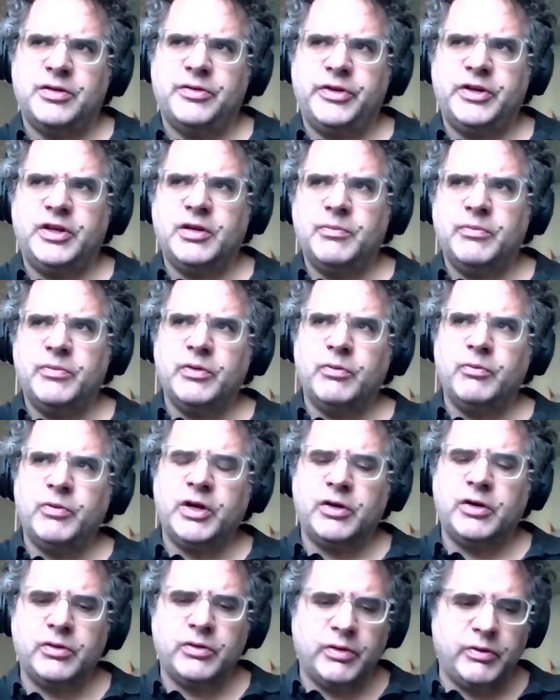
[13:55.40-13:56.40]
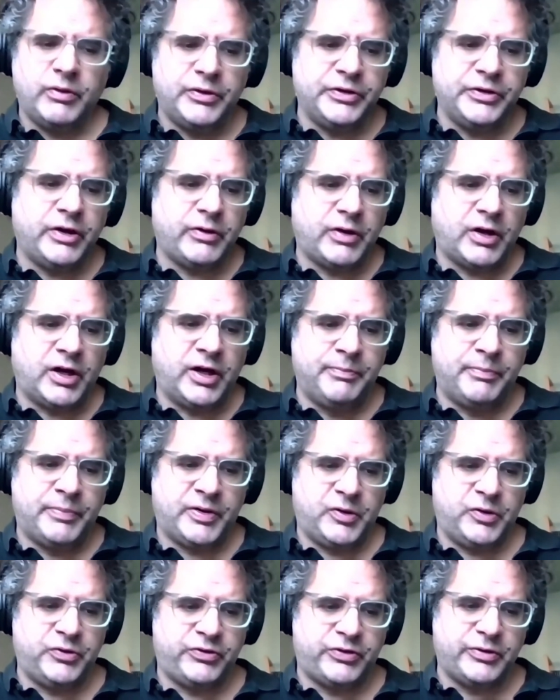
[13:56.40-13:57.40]
thinking, um, well, uh, you know, I
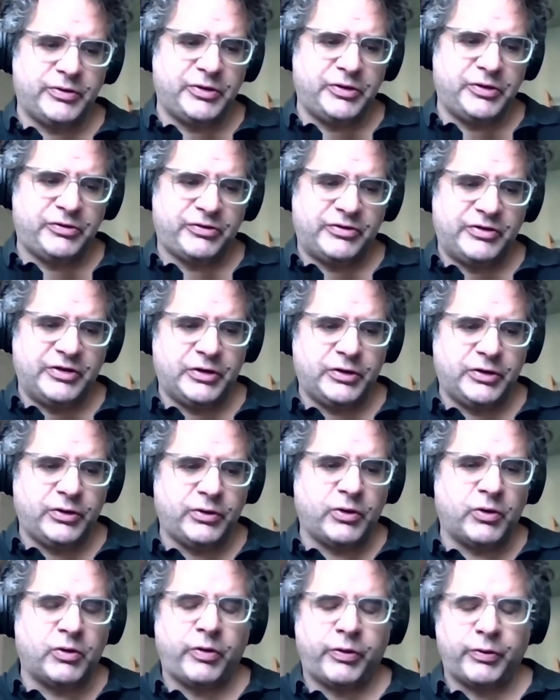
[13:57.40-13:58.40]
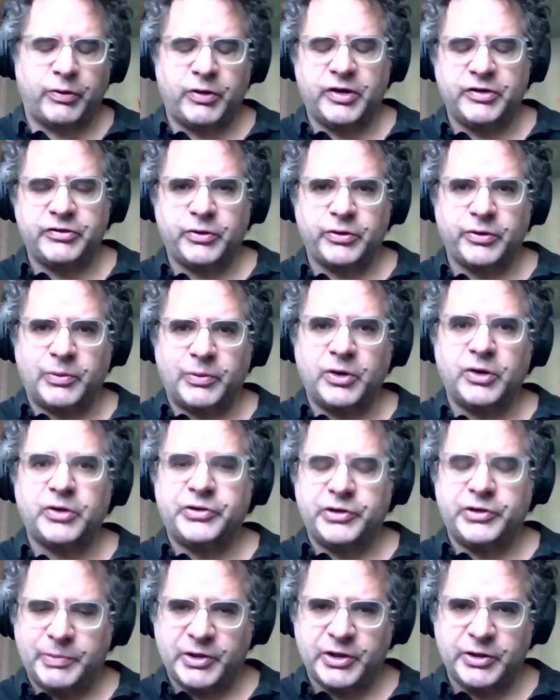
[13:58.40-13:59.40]
personally still authorize all the
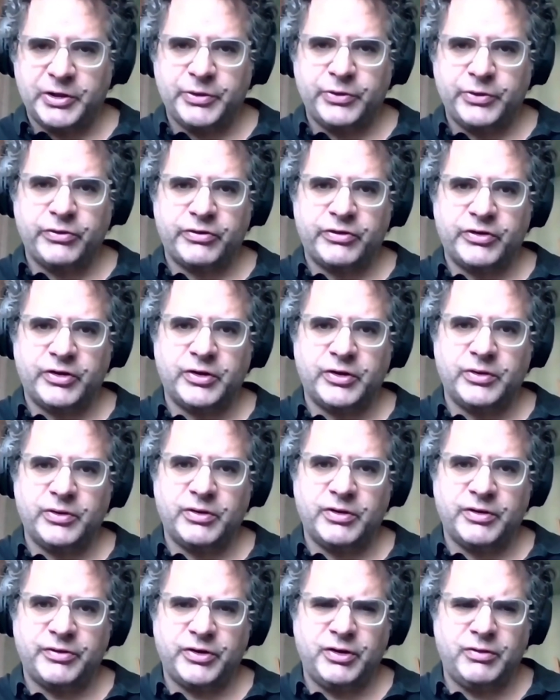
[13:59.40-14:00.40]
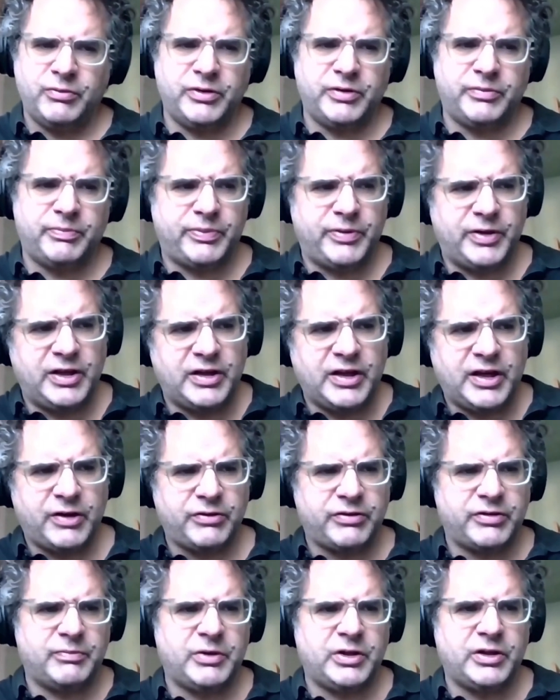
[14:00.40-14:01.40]
royalty payments. So I think we paid
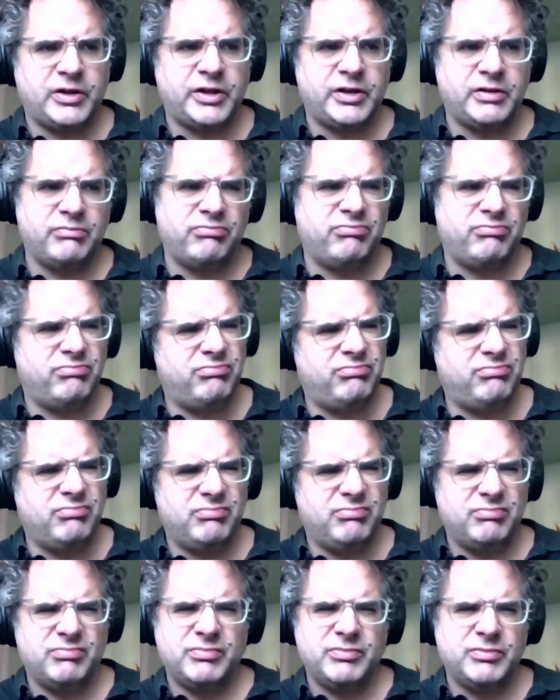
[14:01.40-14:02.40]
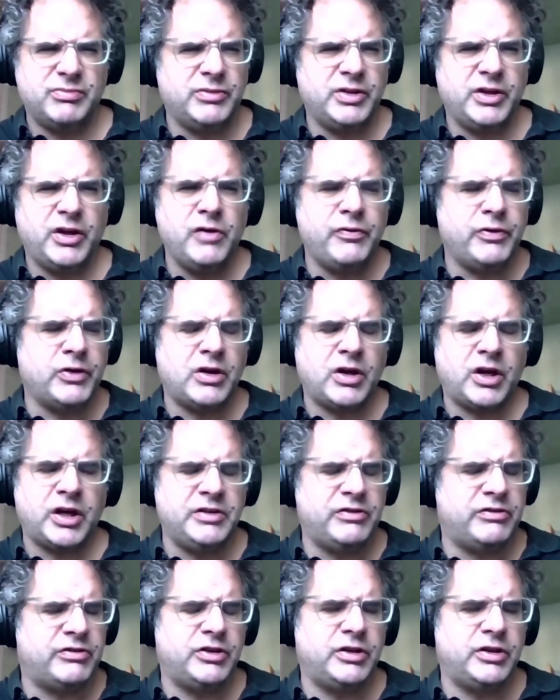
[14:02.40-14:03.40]
out something like over
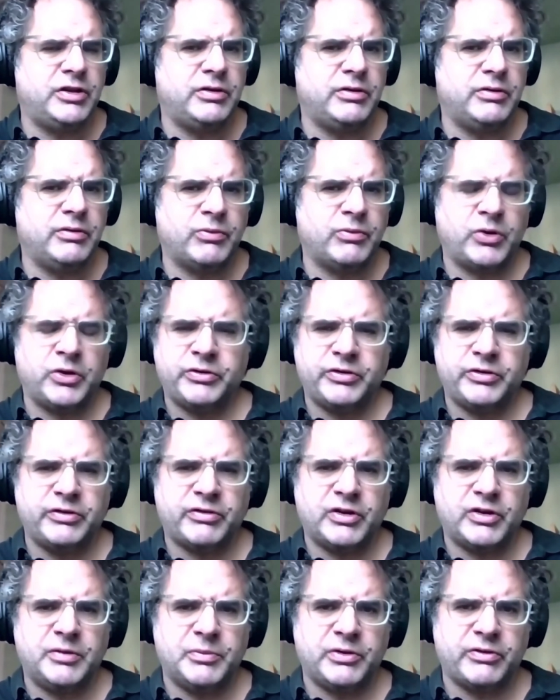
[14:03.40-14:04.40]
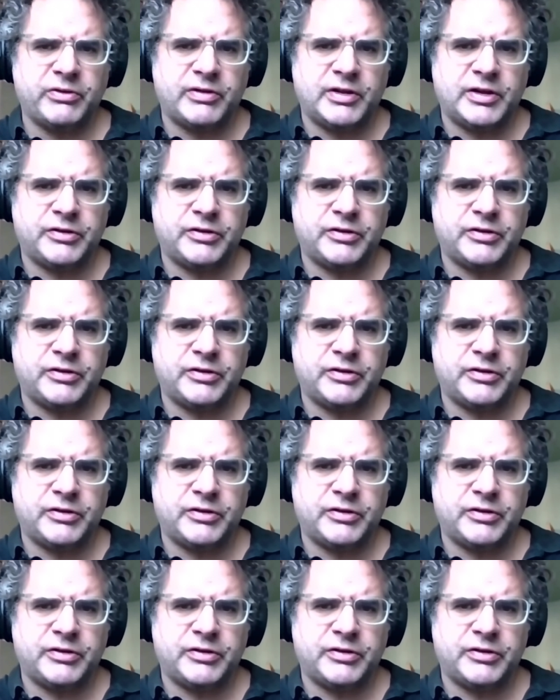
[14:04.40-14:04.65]
90 royalty statements